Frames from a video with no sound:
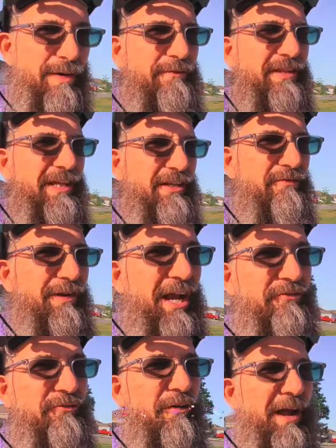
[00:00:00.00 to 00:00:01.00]
everything's
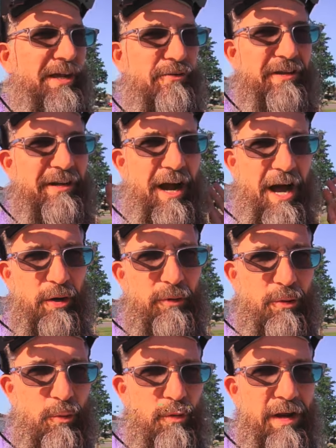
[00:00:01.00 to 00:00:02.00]
flashed right using auto
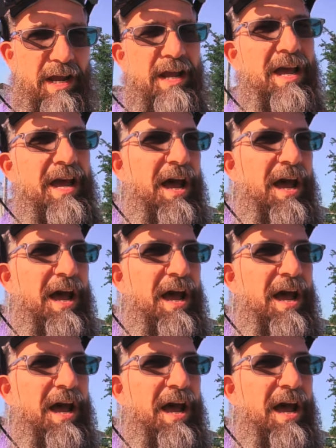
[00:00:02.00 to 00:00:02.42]
recording.